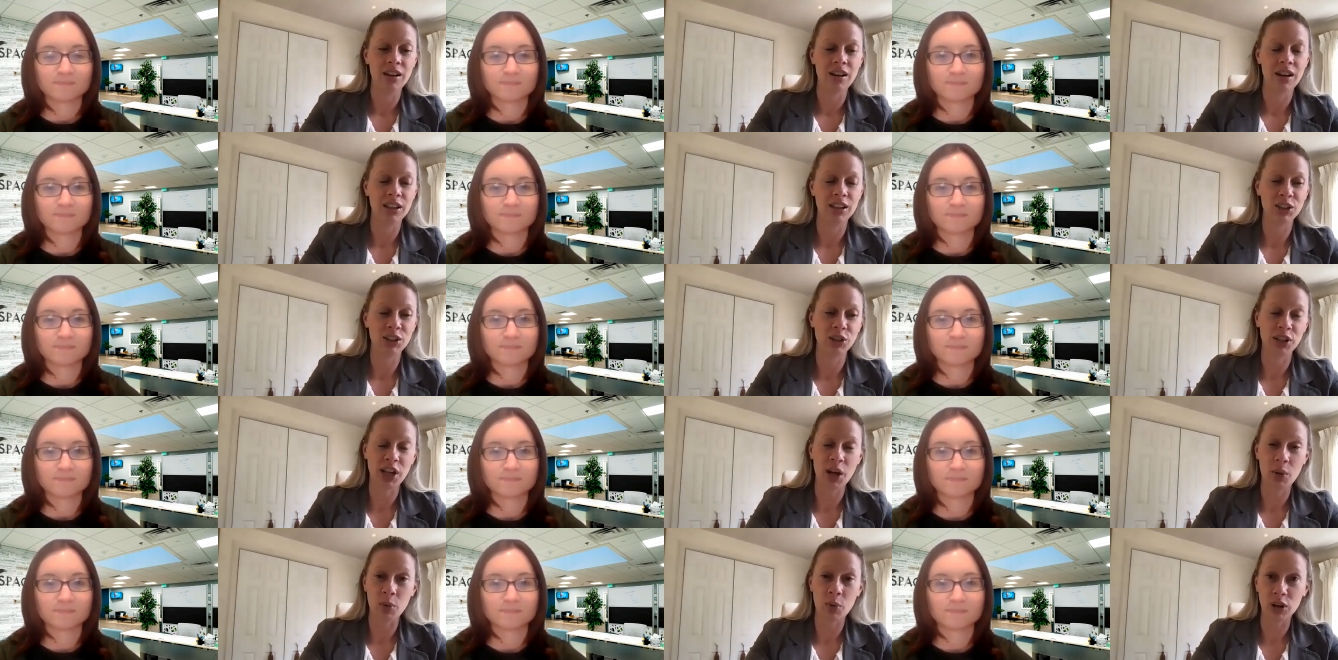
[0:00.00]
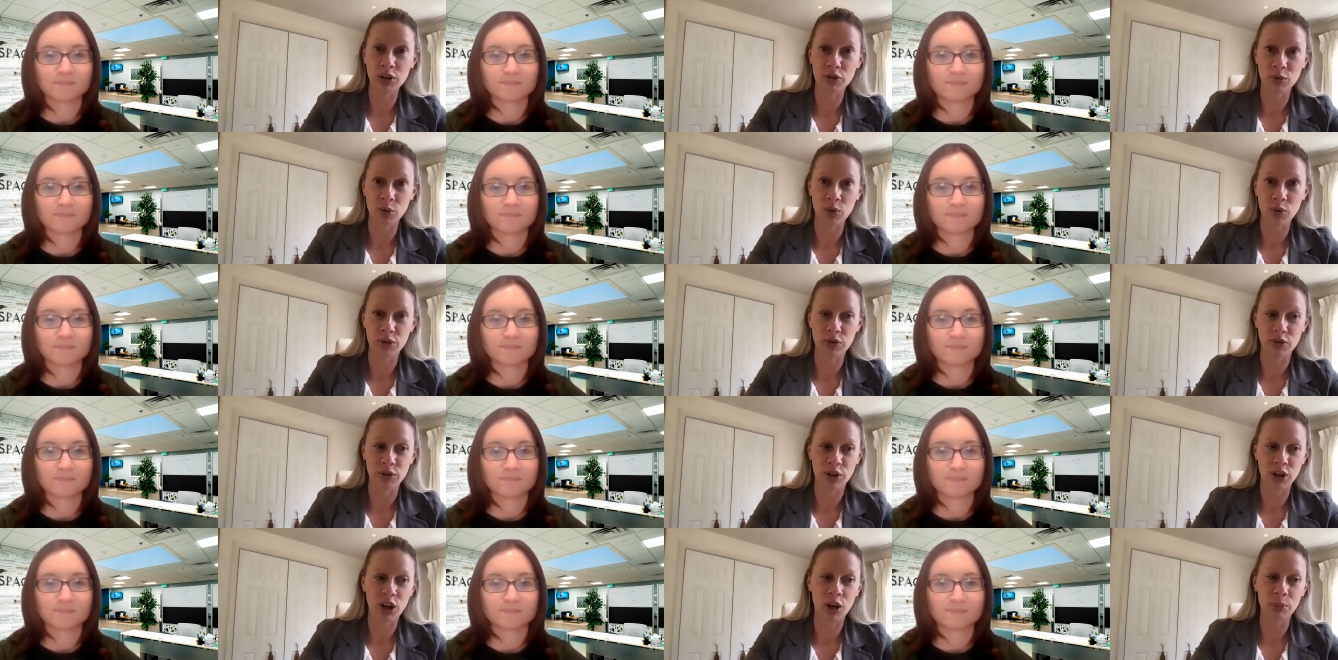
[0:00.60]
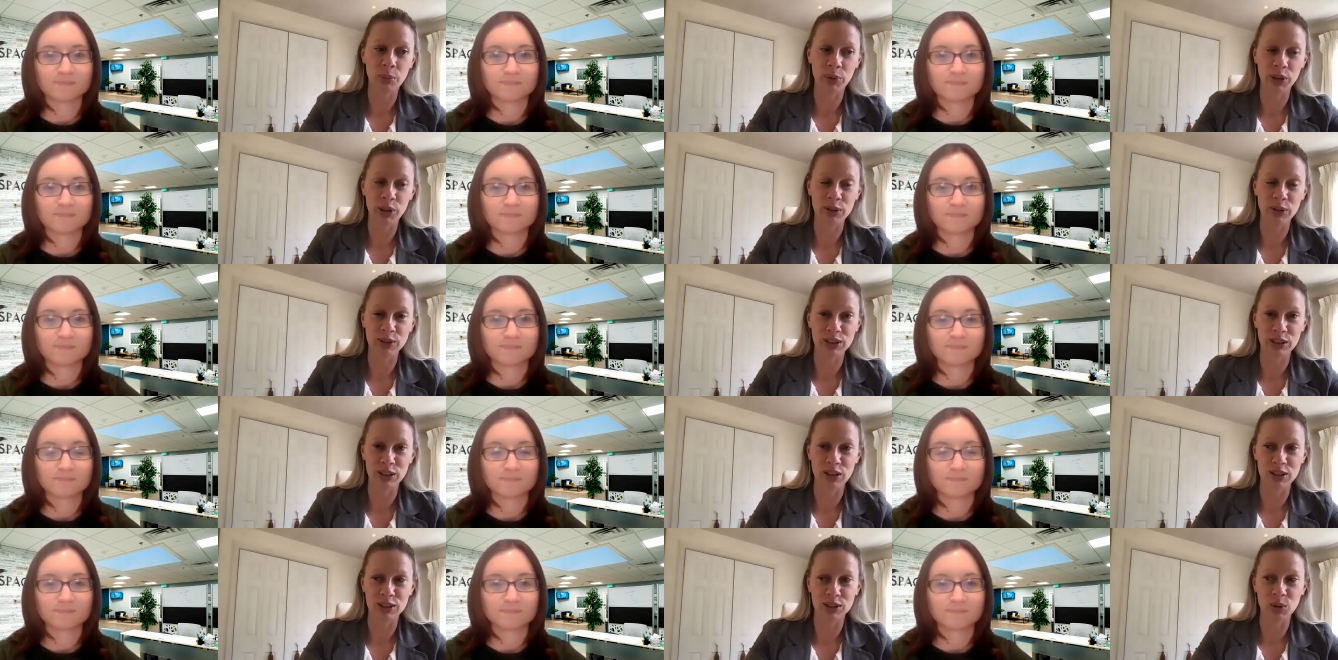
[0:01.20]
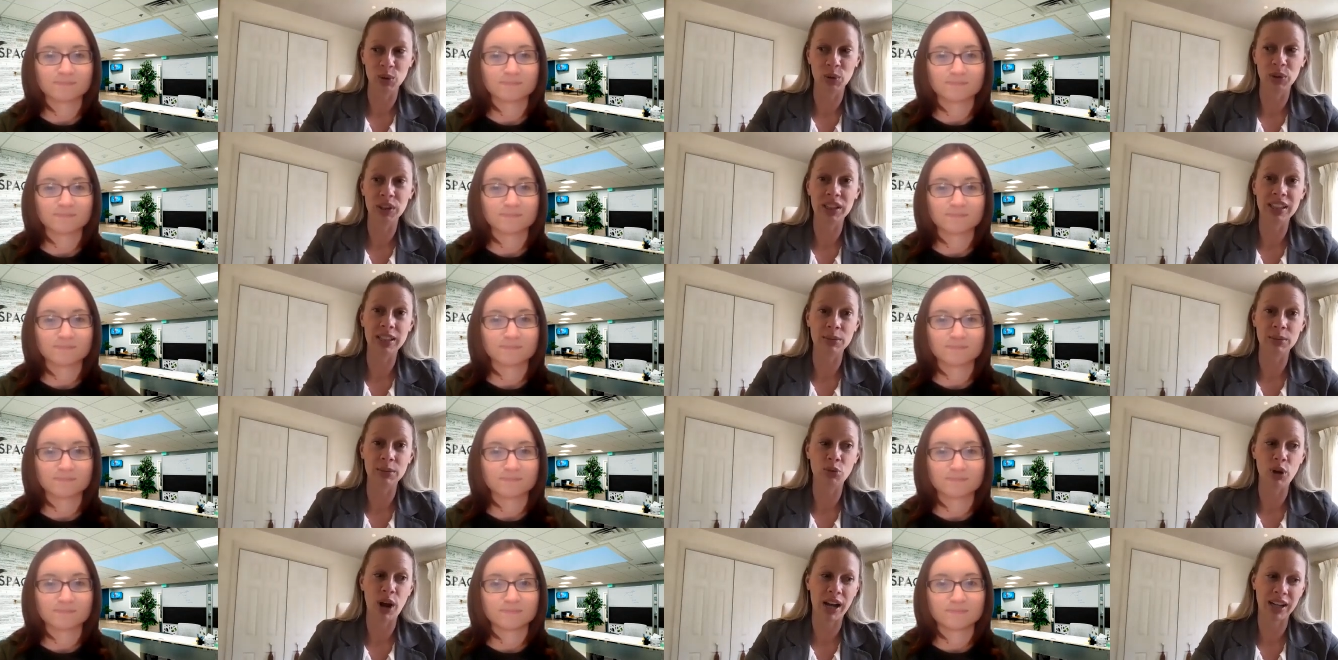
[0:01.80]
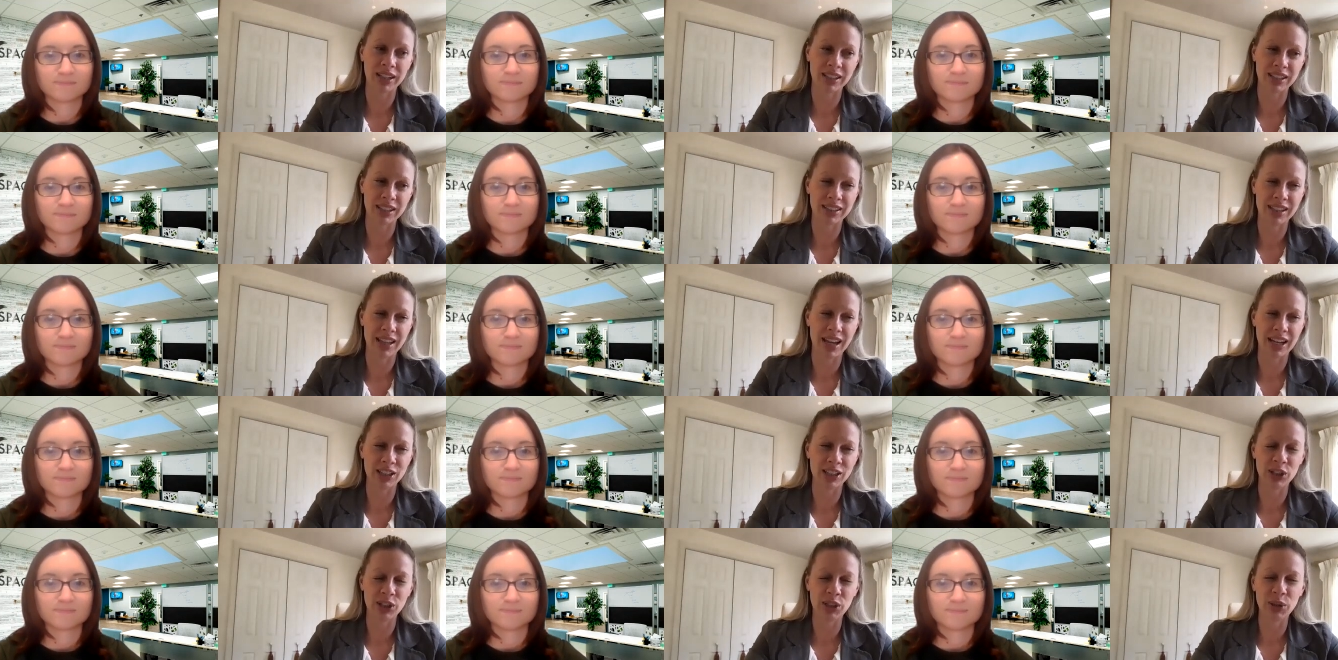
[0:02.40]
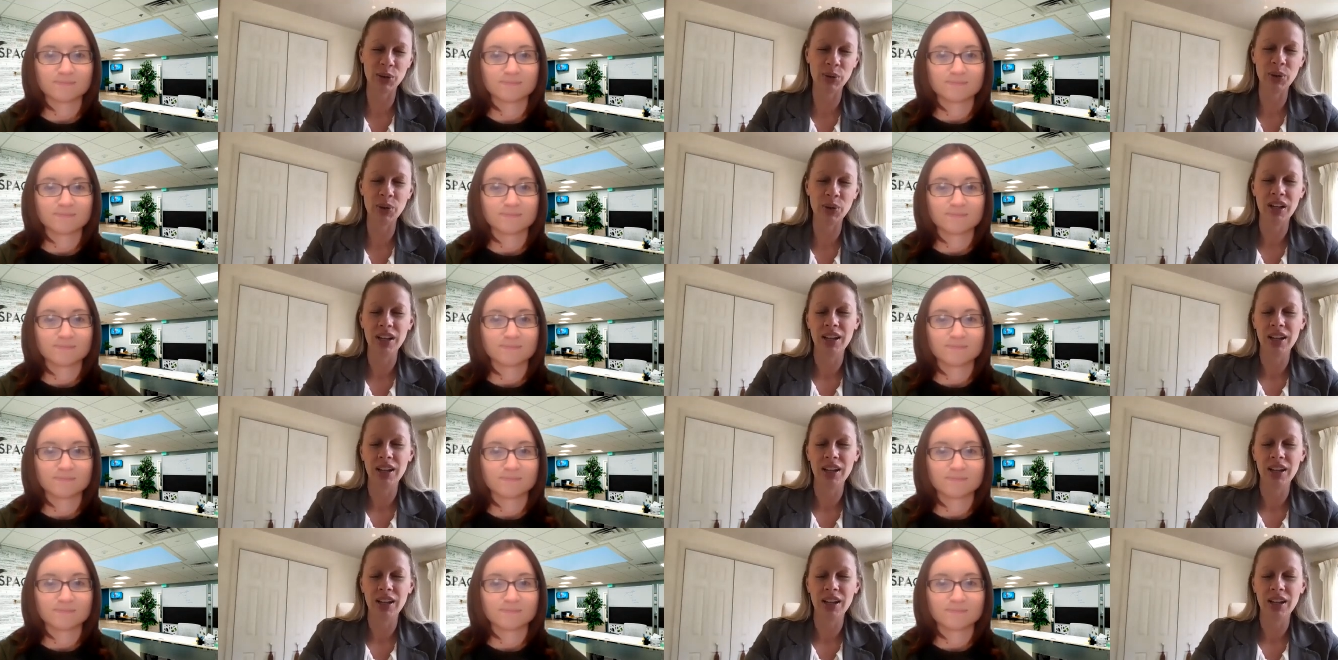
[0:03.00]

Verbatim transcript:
Speaker 1: attorney I worked for for a couple years in law school, he practiced that too.